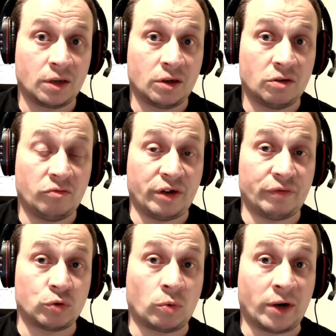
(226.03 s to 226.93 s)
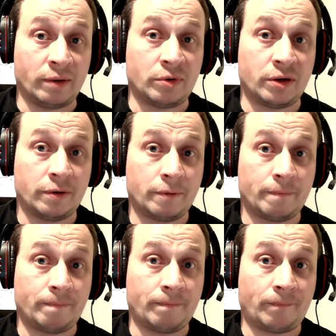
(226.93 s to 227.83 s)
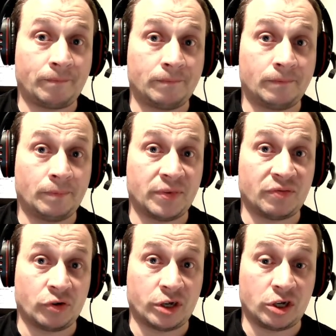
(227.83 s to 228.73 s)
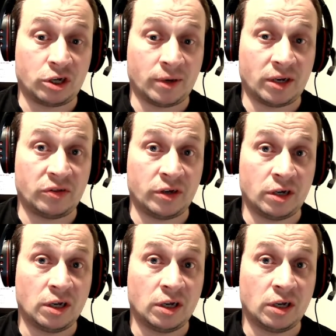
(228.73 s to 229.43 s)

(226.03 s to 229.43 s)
Reavers were wiped before they could do anything,